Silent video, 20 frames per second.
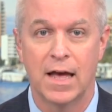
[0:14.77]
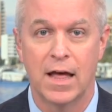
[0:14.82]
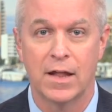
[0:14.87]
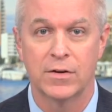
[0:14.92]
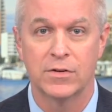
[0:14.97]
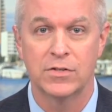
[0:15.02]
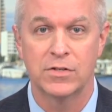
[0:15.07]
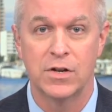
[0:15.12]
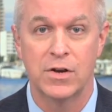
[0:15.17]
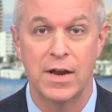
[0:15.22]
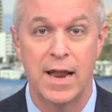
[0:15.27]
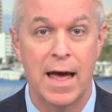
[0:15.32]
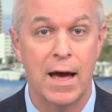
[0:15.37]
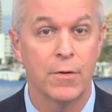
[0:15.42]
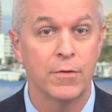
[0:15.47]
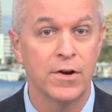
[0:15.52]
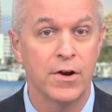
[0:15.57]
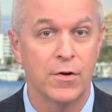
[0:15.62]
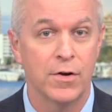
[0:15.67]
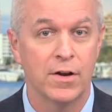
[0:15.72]
to
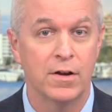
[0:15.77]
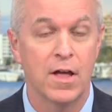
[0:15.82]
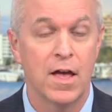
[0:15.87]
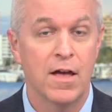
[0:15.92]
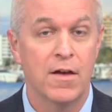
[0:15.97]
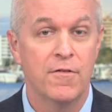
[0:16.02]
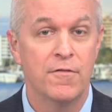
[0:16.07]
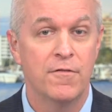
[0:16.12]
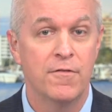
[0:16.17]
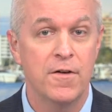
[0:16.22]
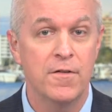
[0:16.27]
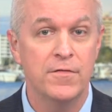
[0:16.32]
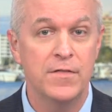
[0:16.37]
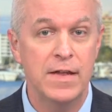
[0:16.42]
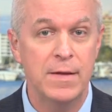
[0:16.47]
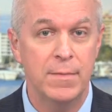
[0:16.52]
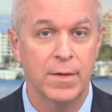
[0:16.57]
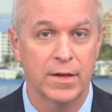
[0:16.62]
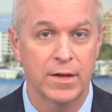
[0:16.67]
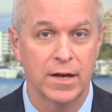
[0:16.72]
now nearing
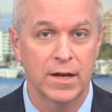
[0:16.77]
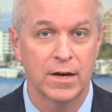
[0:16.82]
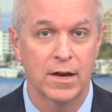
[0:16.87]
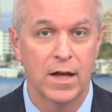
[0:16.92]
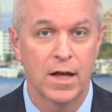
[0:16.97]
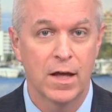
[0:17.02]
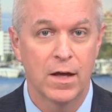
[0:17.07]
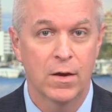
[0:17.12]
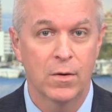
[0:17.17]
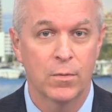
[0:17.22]
$50 million